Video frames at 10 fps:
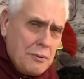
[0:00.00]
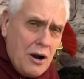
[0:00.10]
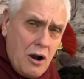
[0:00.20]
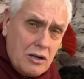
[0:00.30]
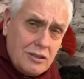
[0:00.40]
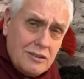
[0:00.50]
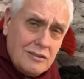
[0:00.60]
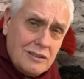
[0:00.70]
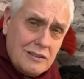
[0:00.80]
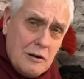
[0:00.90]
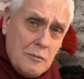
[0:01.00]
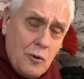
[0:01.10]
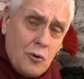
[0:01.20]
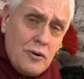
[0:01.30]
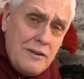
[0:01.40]
bark
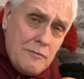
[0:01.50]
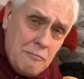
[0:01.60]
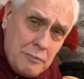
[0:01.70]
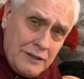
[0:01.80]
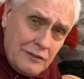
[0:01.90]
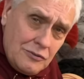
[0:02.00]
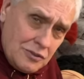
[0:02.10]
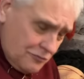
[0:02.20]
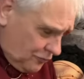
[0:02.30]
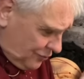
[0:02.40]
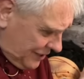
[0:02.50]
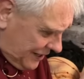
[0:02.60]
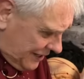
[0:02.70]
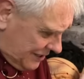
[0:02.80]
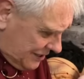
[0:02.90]
or even bundles of
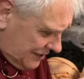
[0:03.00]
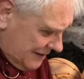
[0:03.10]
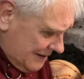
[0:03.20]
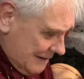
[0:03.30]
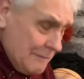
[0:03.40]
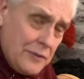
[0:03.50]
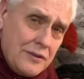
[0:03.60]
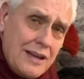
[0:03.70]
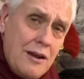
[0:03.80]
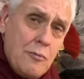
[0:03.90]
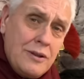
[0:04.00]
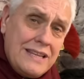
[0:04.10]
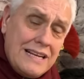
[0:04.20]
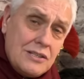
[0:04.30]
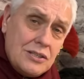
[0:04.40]
reeds that they would
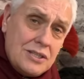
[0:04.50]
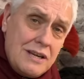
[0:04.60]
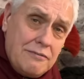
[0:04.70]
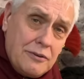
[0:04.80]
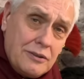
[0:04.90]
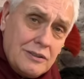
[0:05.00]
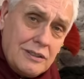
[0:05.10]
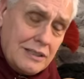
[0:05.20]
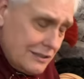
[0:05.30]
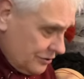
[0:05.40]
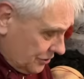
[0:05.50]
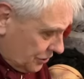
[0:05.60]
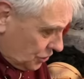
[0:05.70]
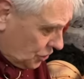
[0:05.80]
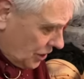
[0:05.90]
then stiffen to the
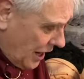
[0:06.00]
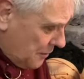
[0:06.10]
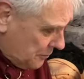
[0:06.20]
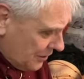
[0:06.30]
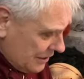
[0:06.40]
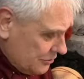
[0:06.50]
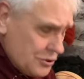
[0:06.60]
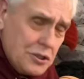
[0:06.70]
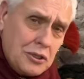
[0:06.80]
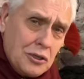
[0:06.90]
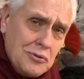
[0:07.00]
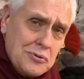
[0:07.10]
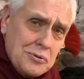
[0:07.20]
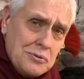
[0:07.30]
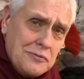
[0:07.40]
shape, to the
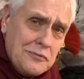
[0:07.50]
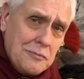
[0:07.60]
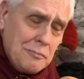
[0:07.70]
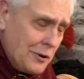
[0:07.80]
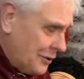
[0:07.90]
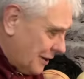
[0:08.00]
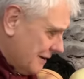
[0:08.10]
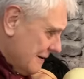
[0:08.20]
contour of the body.